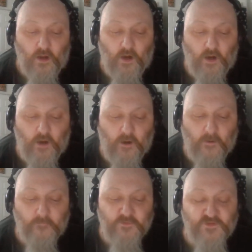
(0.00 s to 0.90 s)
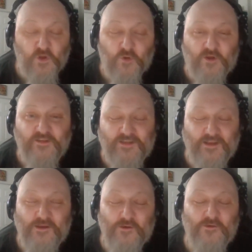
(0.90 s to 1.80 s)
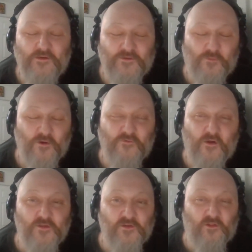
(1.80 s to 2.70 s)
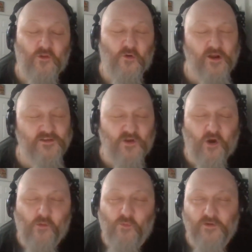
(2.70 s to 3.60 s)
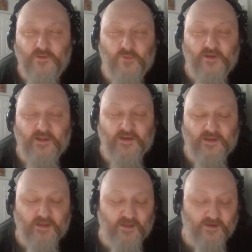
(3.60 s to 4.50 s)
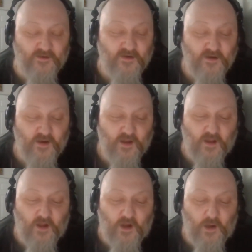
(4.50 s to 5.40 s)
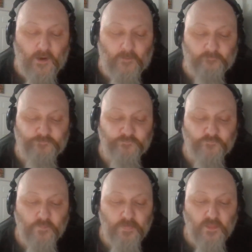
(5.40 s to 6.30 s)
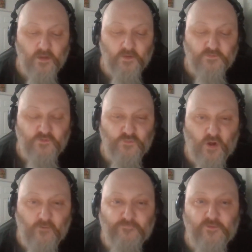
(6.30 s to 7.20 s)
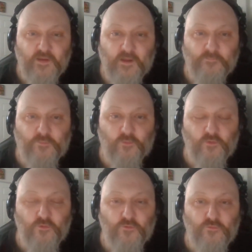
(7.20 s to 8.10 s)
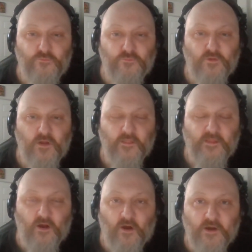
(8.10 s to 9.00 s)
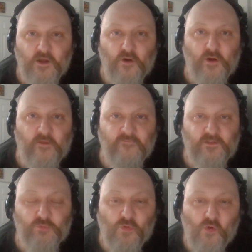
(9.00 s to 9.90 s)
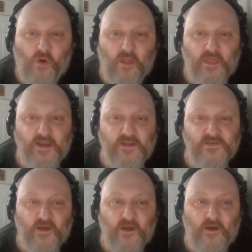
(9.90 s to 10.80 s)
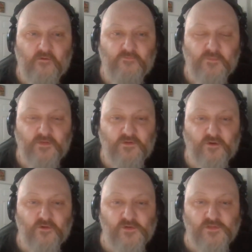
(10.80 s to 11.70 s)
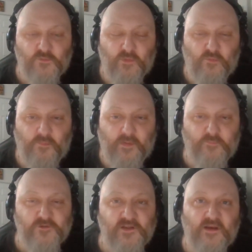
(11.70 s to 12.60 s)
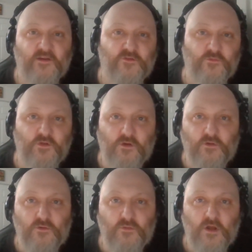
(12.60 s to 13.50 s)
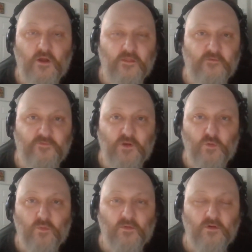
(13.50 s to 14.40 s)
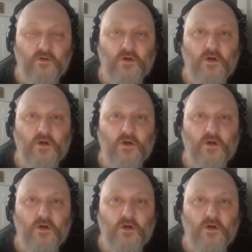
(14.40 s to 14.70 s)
So continue to work on this glorious artwork that we're getting in, to hopefully improve the audio and visual qualities of the materials that we will be presenting to you, the viewer,